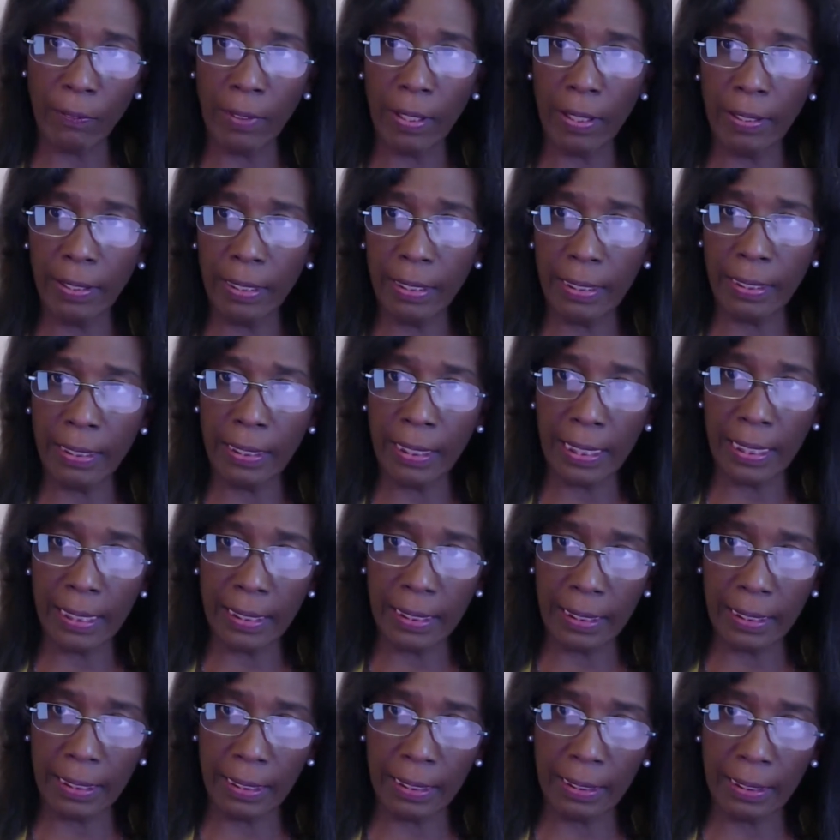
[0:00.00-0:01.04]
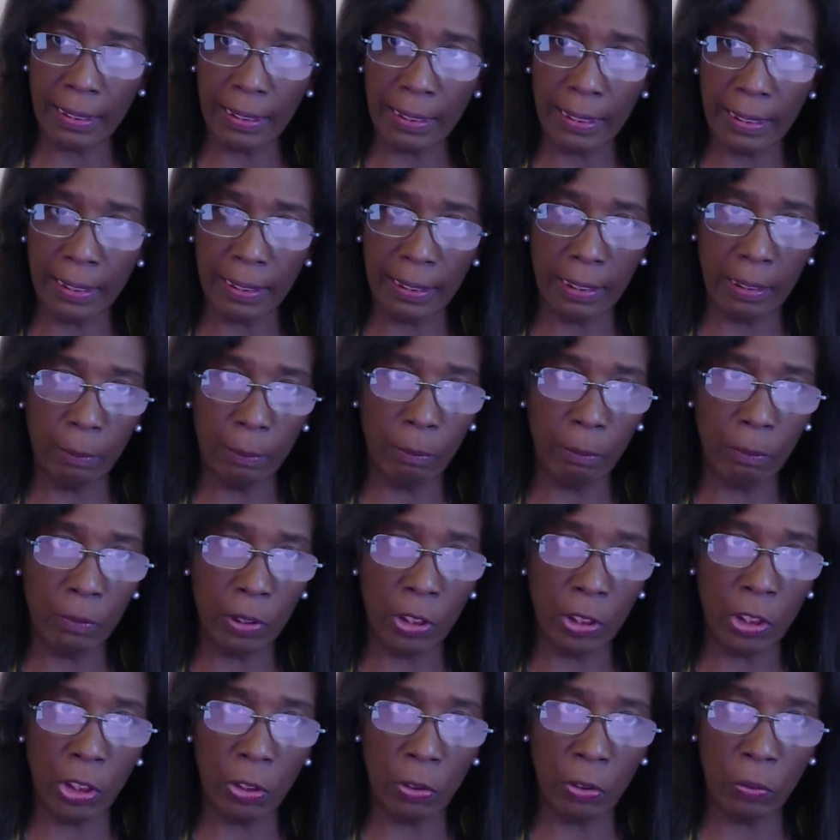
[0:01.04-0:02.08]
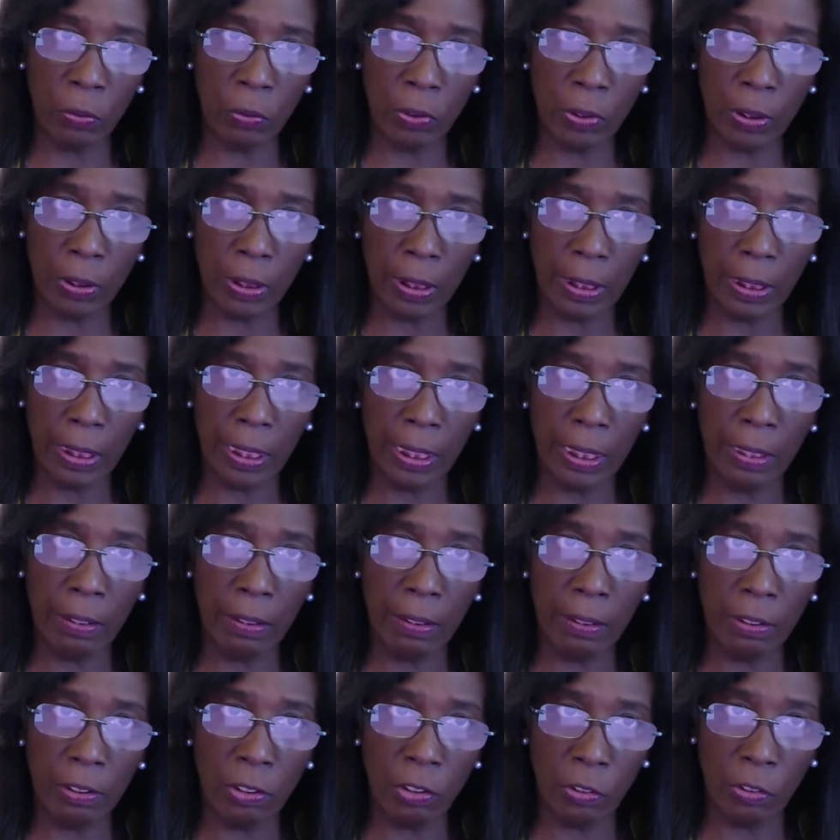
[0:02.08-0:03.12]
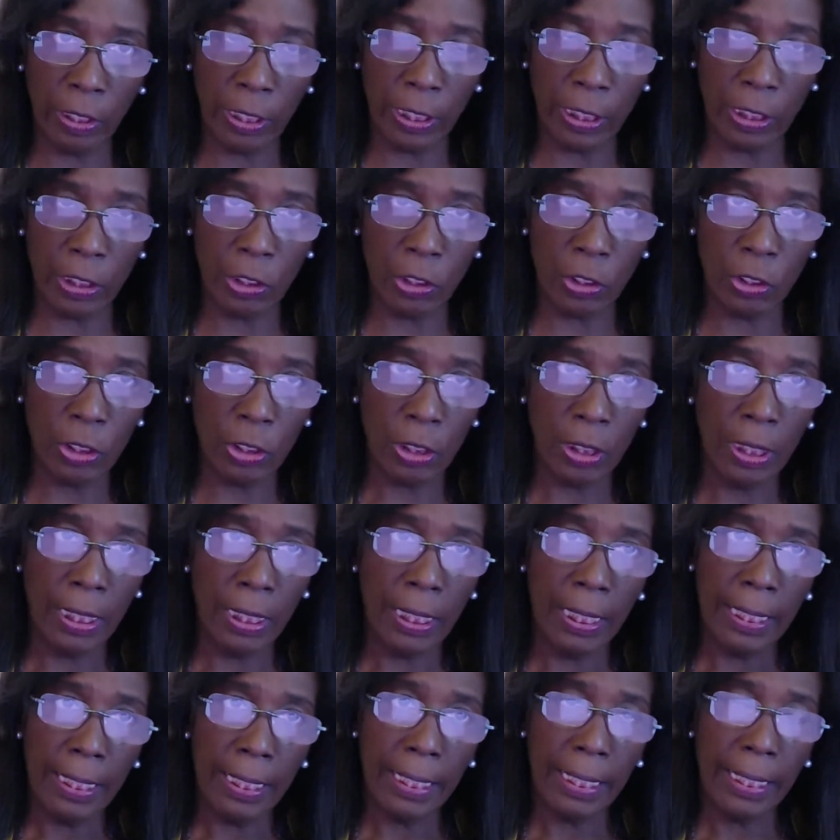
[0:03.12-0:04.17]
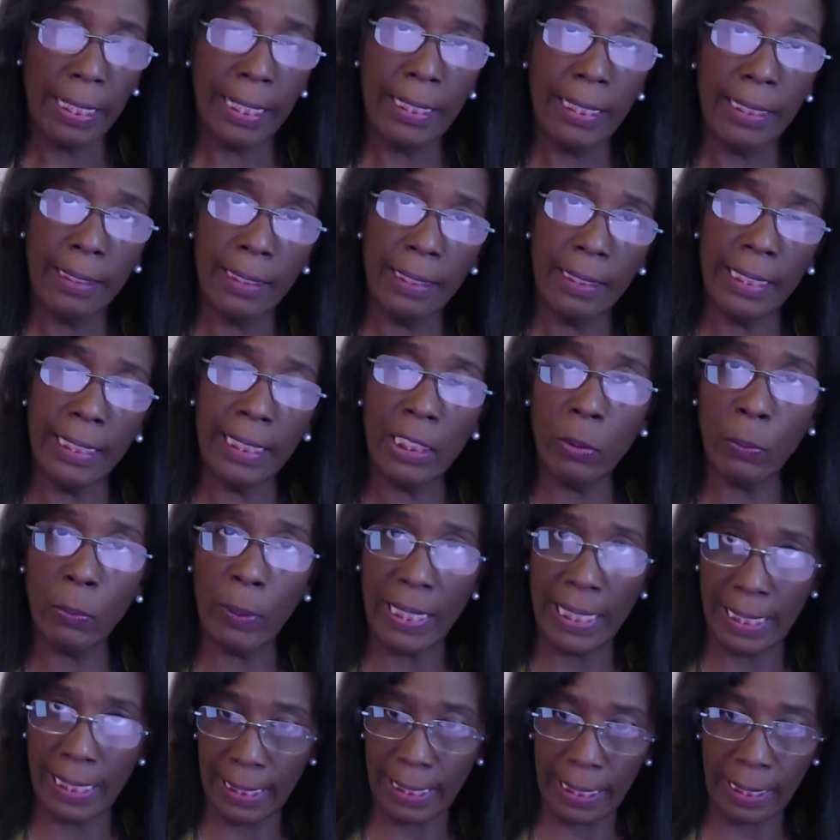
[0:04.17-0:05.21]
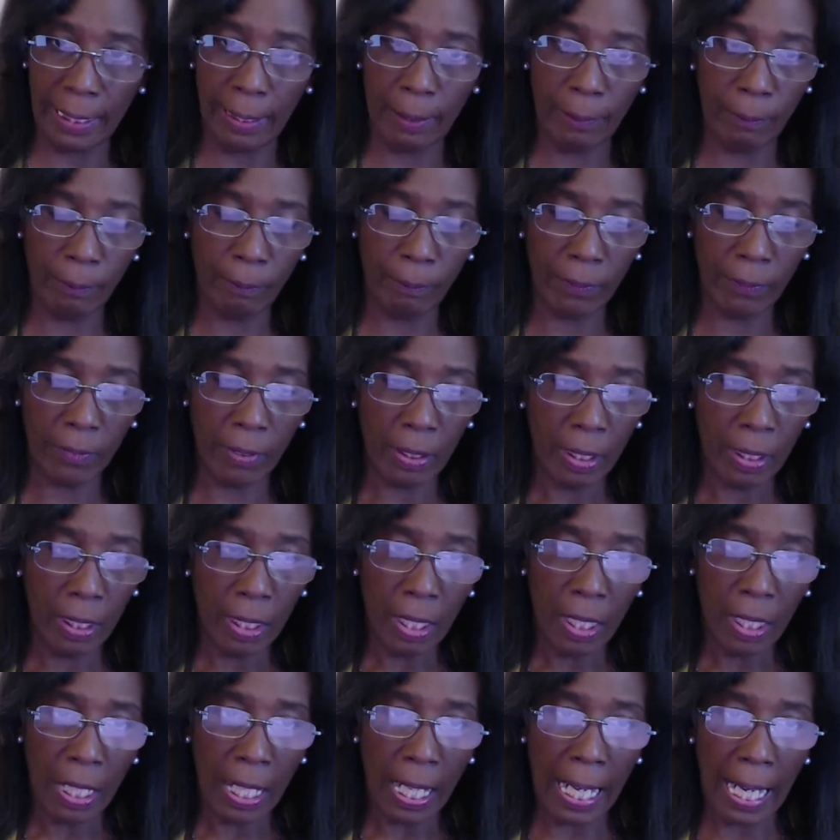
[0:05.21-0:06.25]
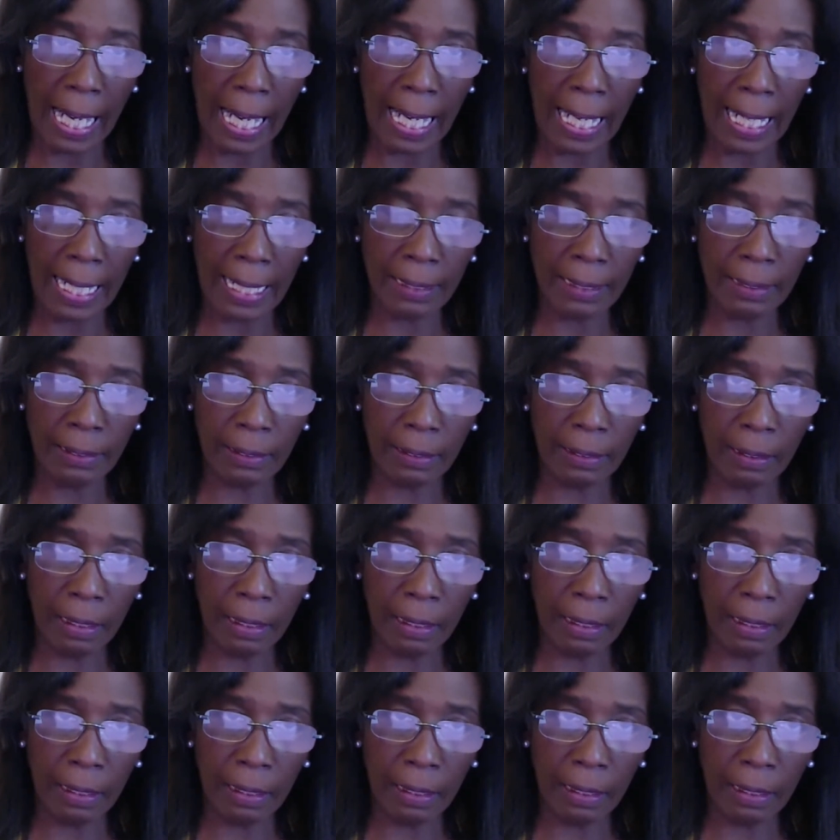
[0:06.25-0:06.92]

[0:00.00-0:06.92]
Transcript: the dice system used in The Strange is the D20, and